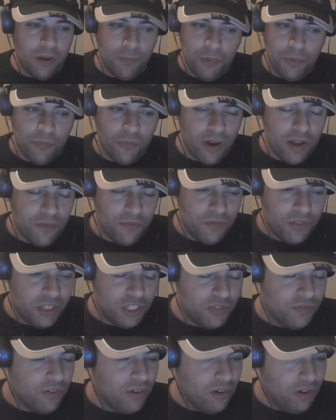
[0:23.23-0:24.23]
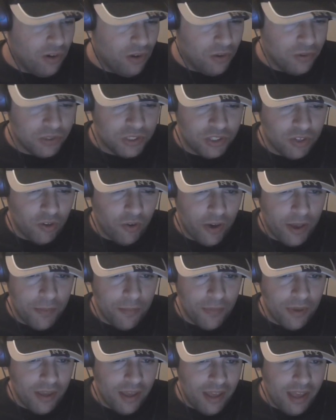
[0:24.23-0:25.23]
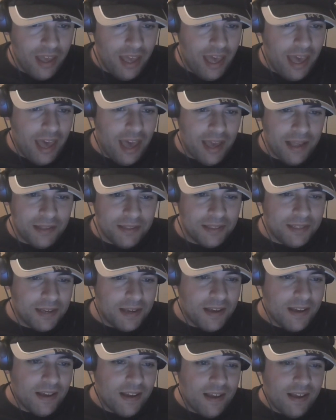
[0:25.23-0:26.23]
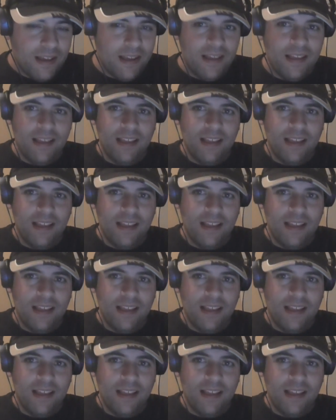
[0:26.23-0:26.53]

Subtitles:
and I've been waiting for this for a long time, and we've got